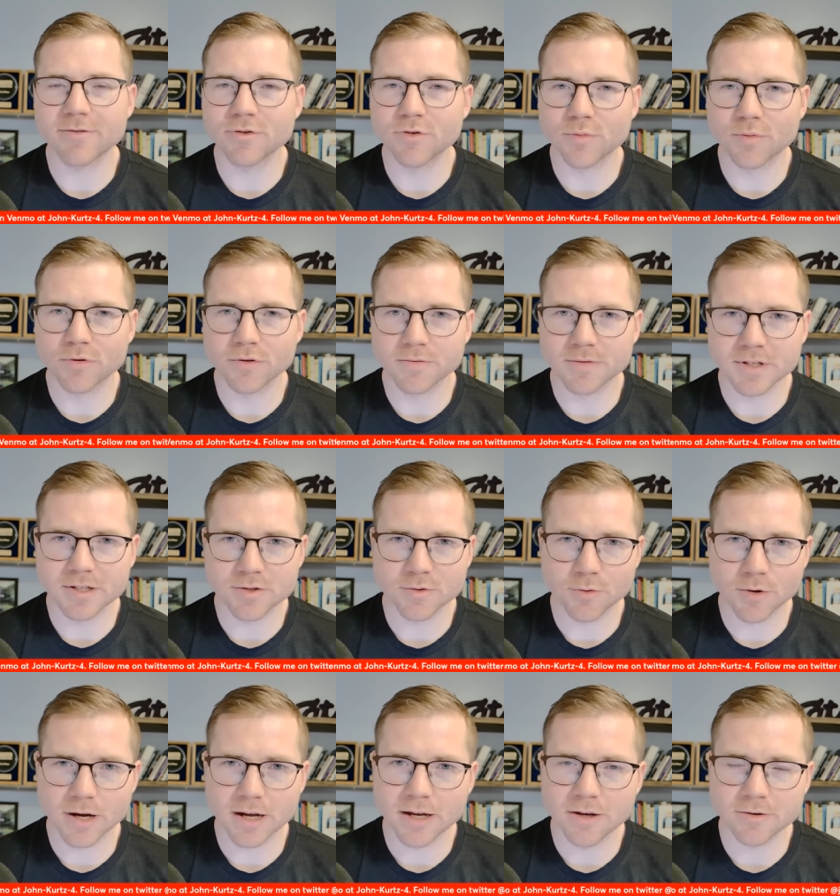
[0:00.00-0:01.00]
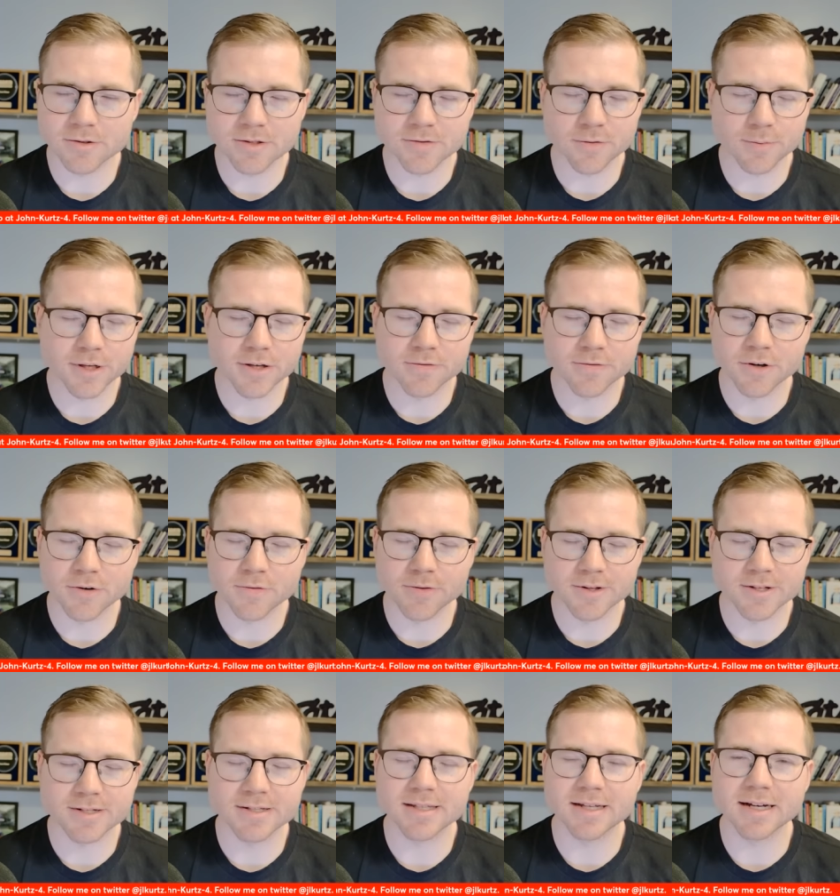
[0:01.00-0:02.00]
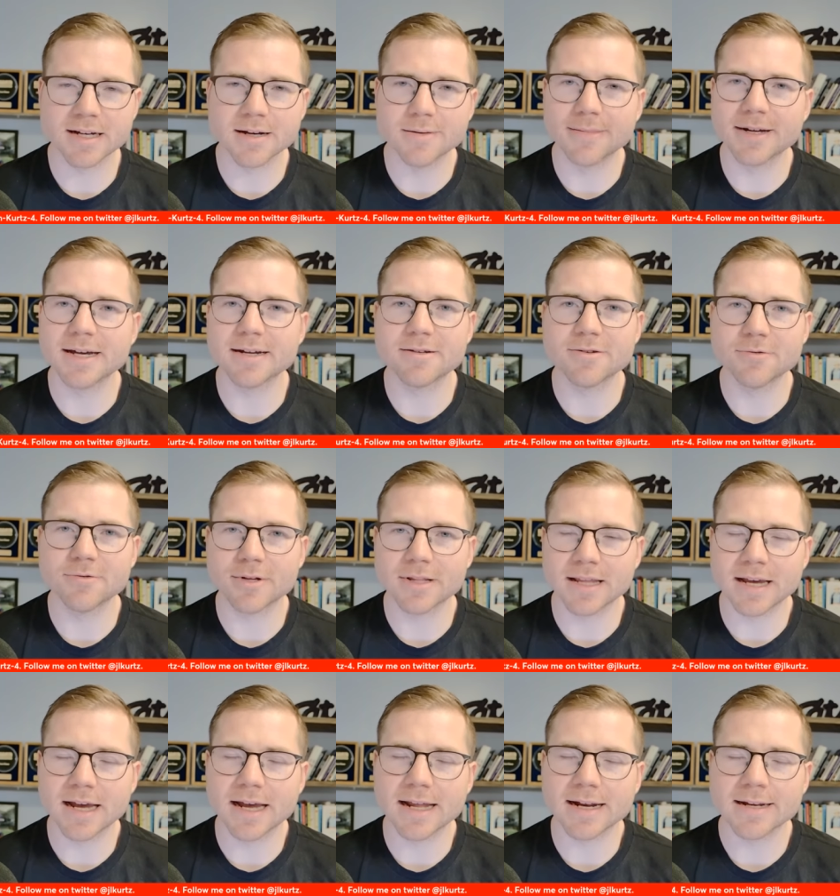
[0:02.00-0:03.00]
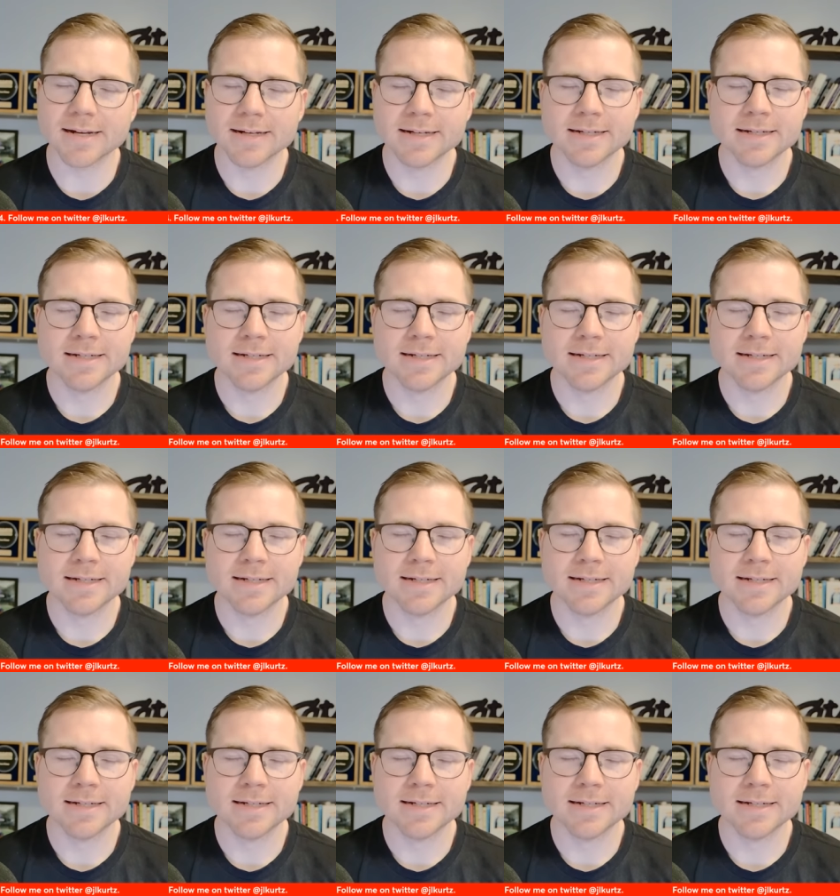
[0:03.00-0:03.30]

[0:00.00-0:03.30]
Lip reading: to approve this or else for me to vote for this thing. I'm not doing that,